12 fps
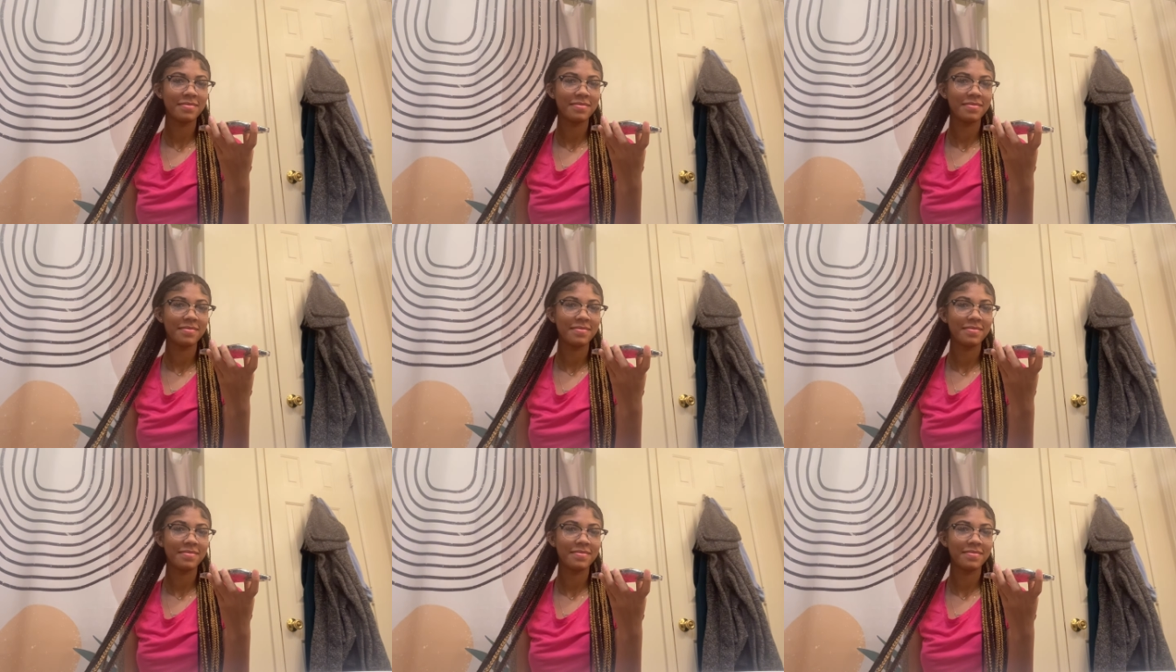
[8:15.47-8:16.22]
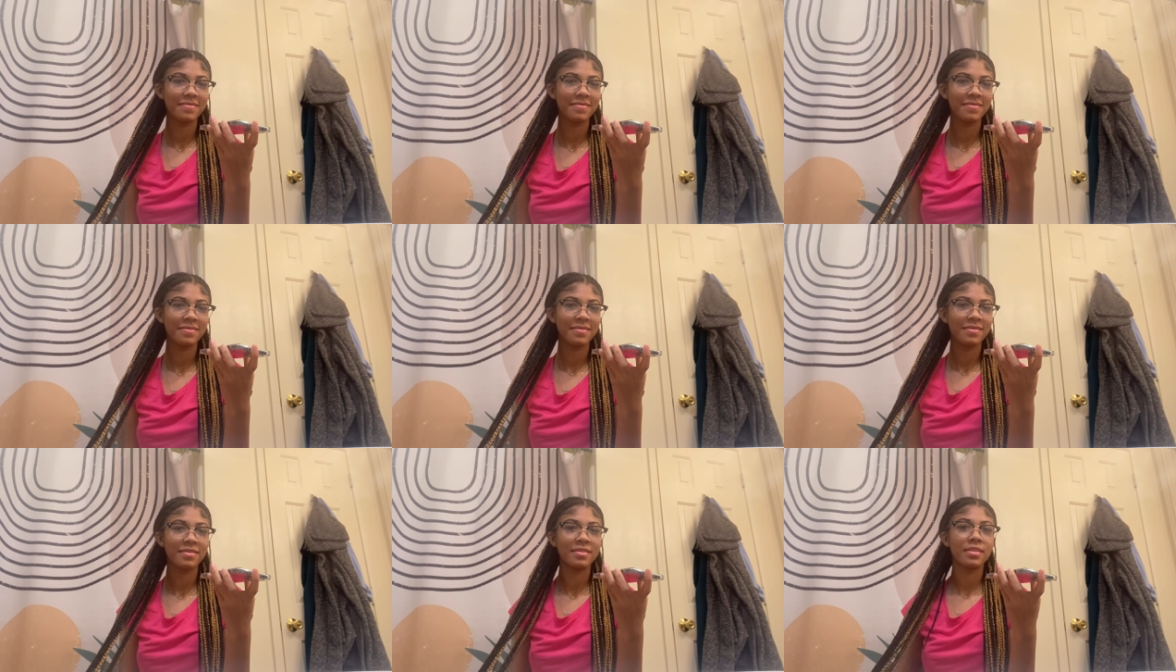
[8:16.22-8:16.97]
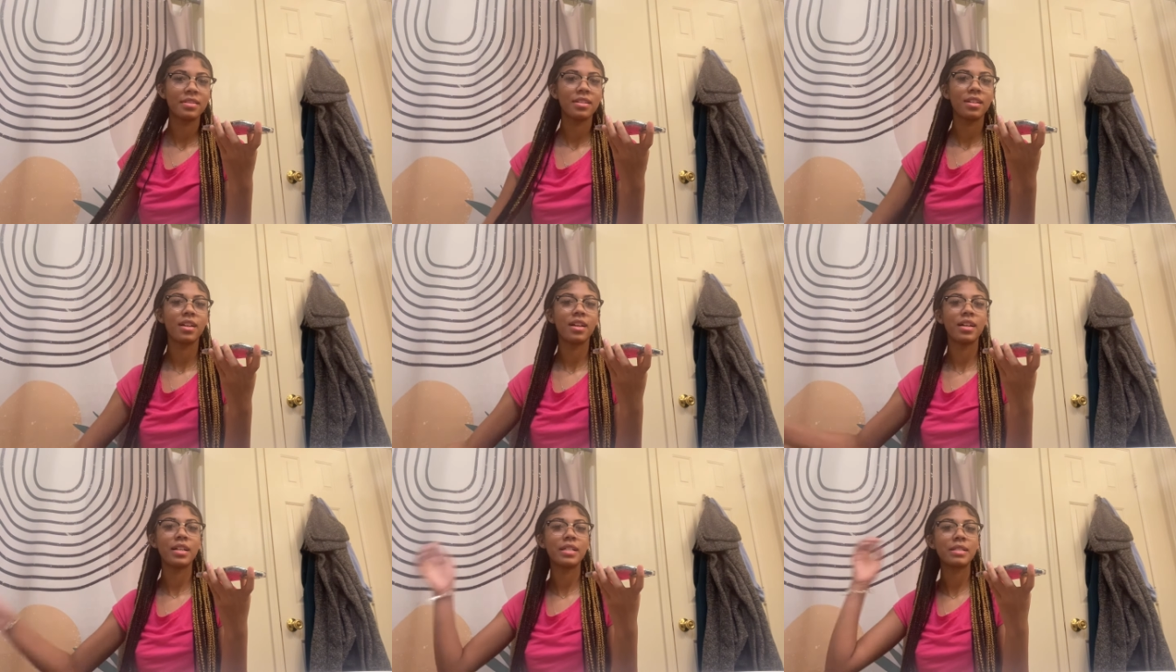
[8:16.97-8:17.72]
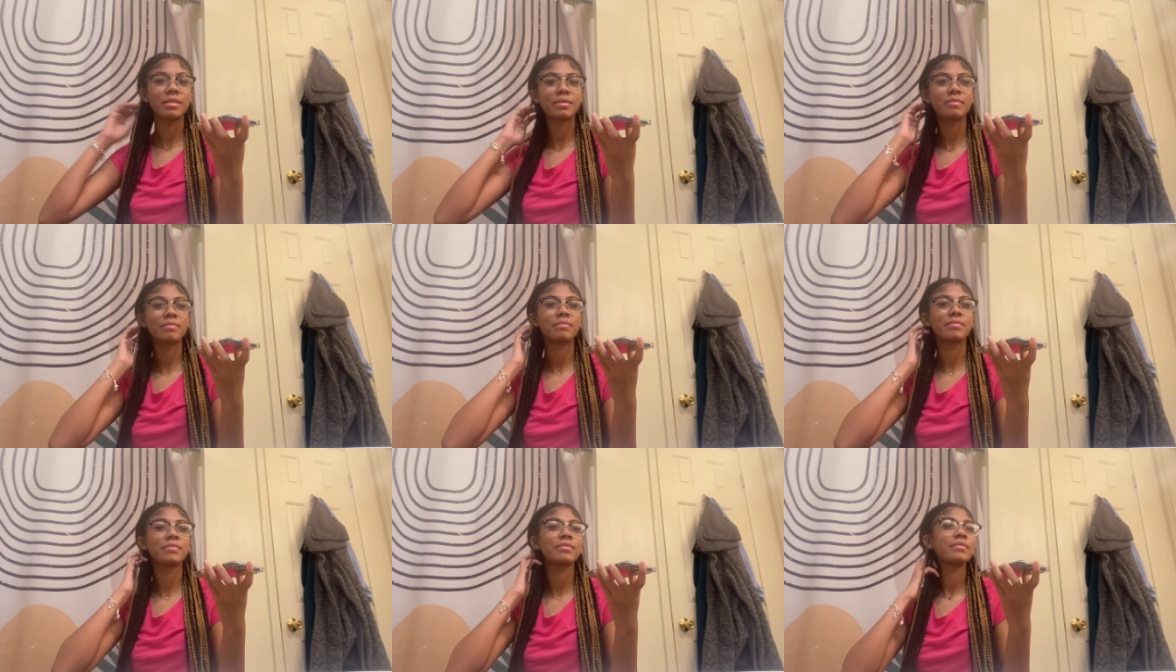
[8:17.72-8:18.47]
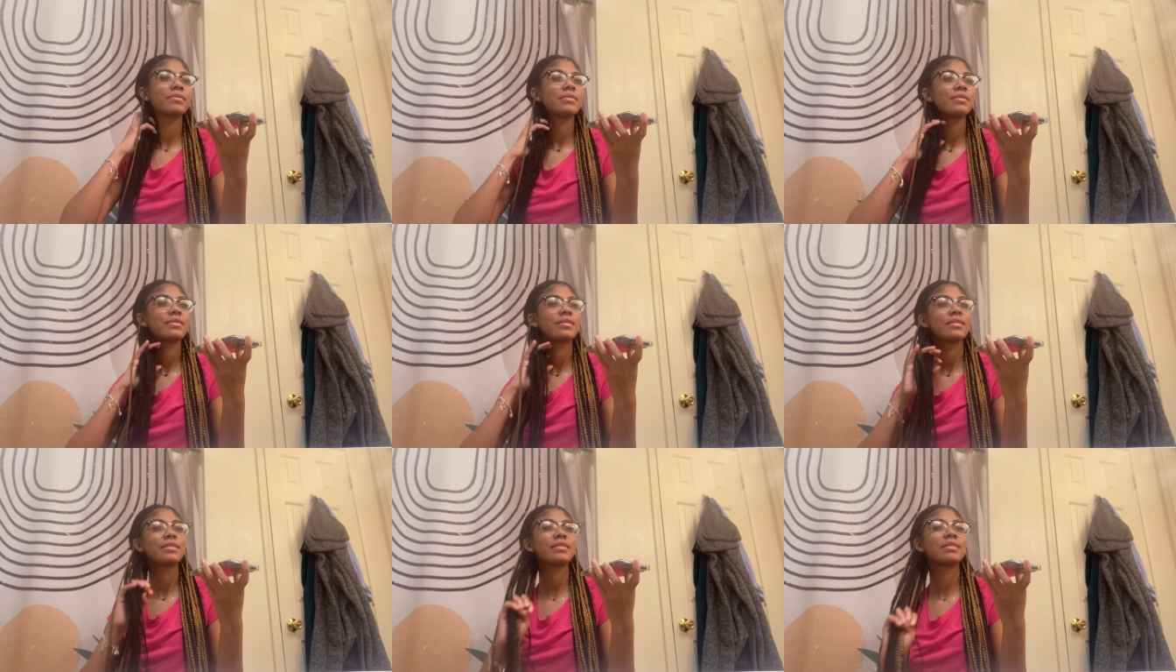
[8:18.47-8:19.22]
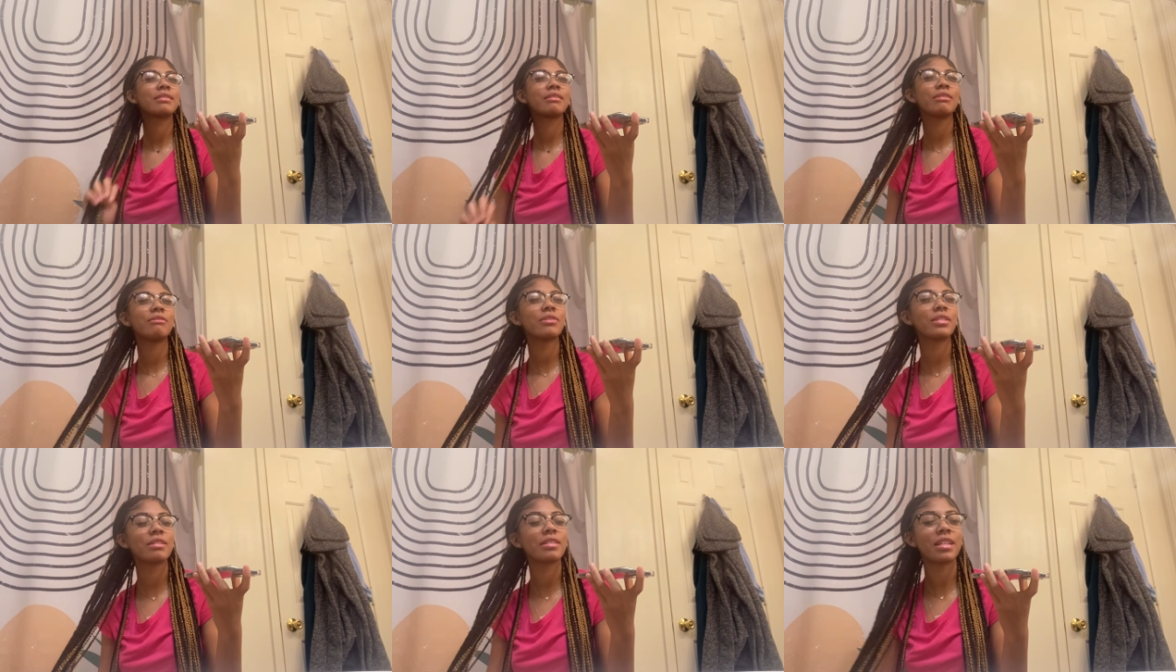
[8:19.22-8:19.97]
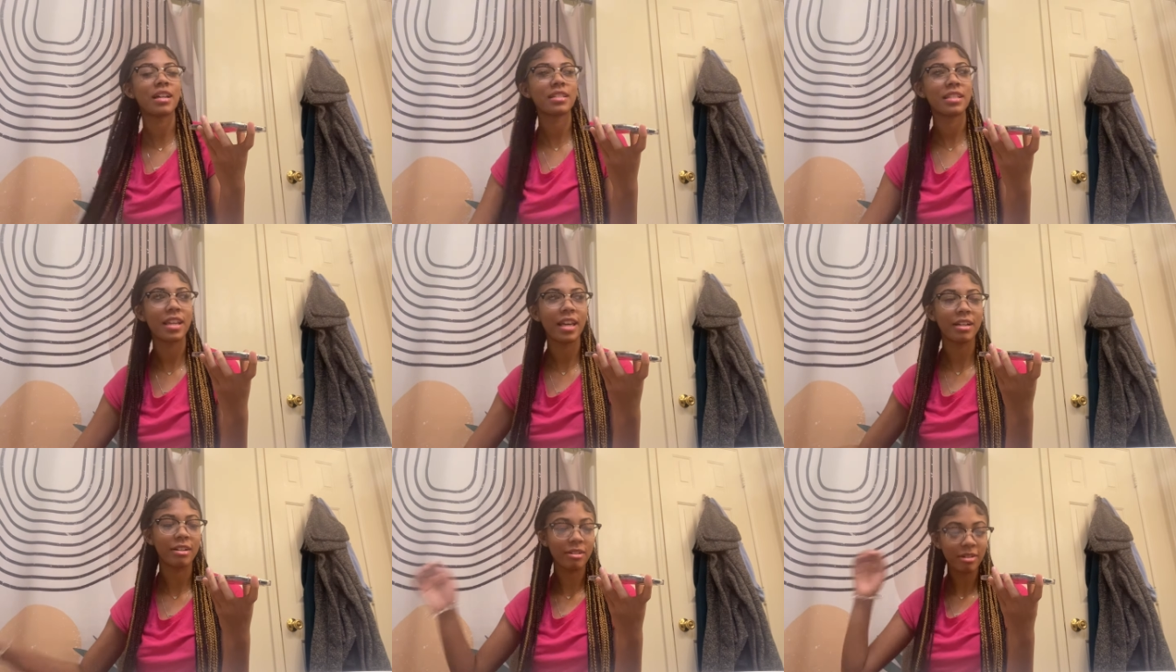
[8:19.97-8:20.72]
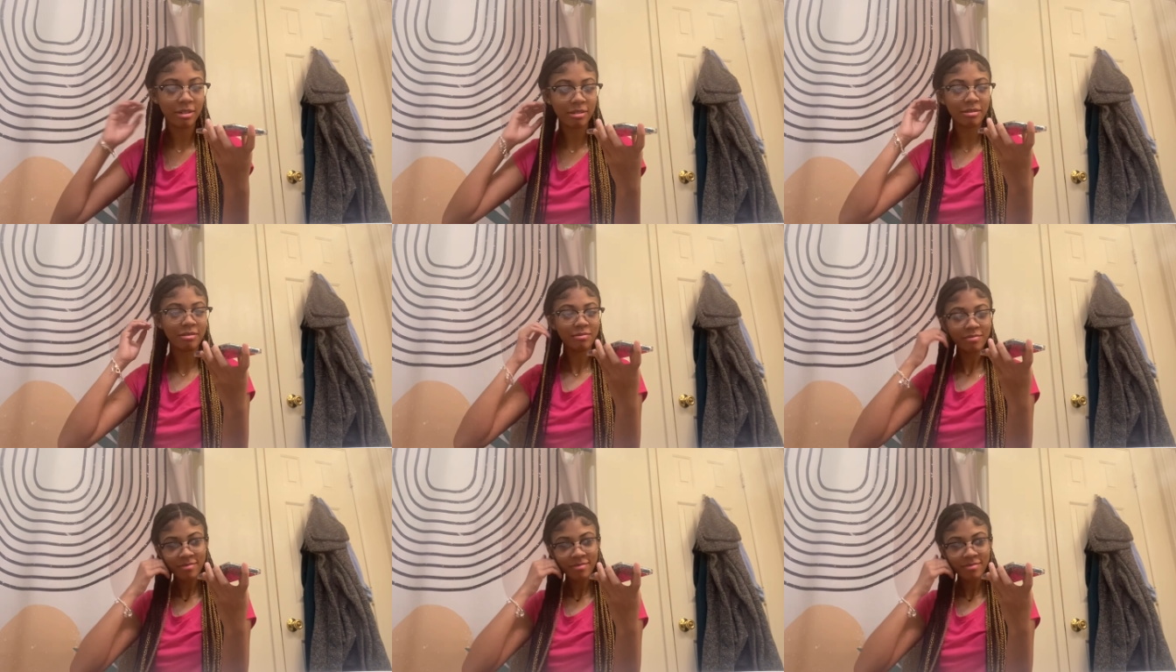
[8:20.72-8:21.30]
Yeah. Um, do you still talk to that girl?